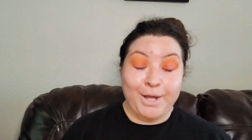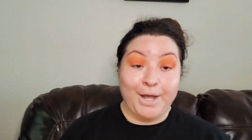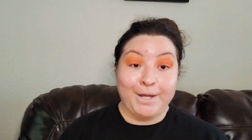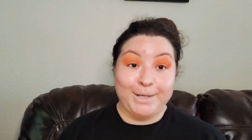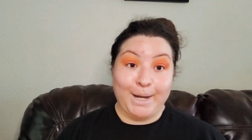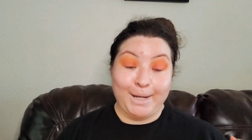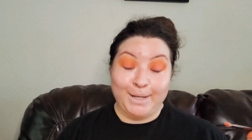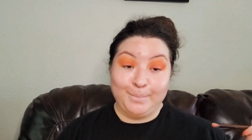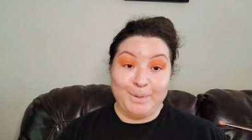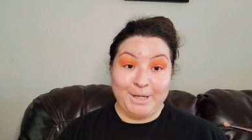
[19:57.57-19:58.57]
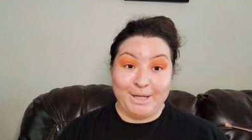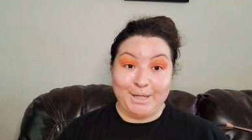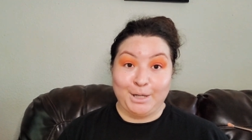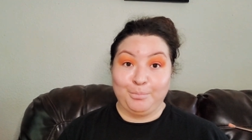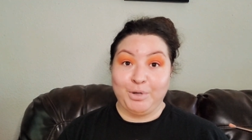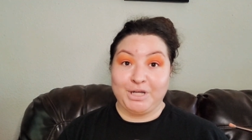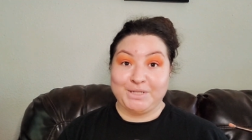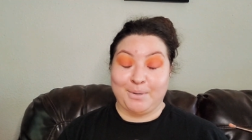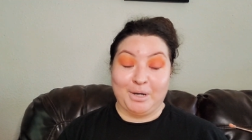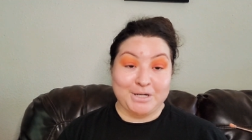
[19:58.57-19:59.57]
and yeah, I keep looking up because
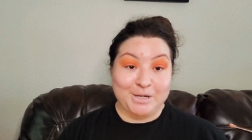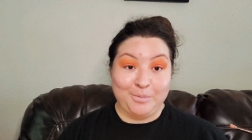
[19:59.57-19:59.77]
I'm actually